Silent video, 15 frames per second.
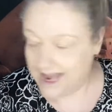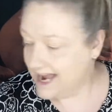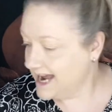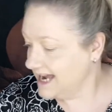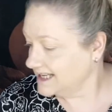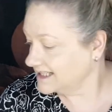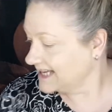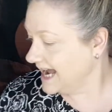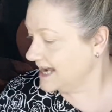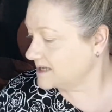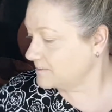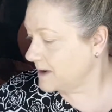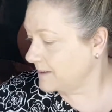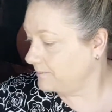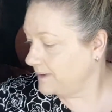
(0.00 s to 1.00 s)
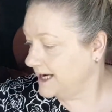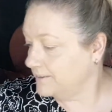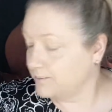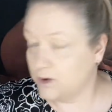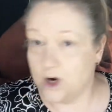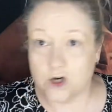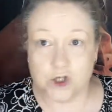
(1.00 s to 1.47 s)
And get my
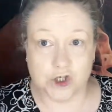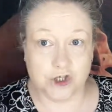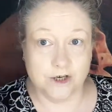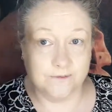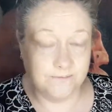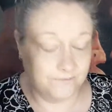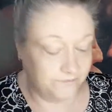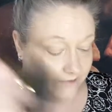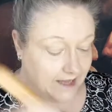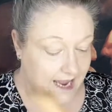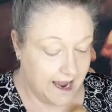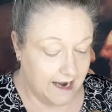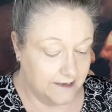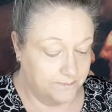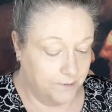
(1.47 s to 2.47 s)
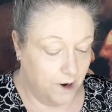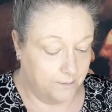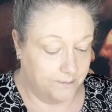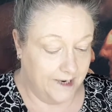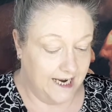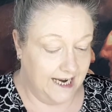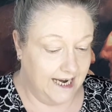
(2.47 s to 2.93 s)
big brush and
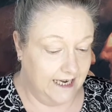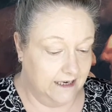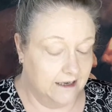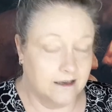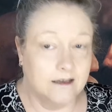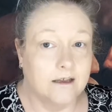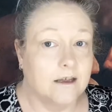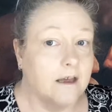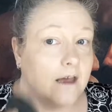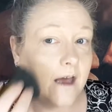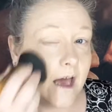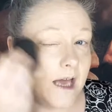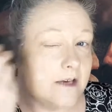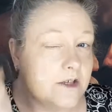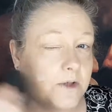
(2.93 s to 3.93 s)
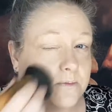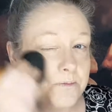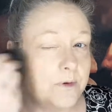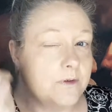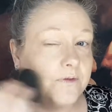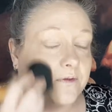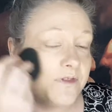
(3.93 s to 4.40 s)
pop it in and
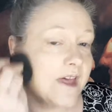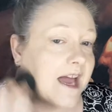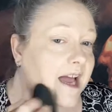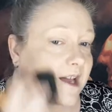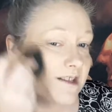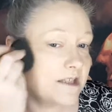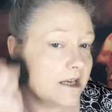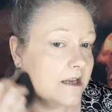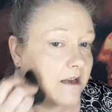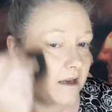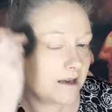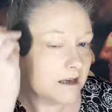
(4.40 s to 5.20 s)
just buff that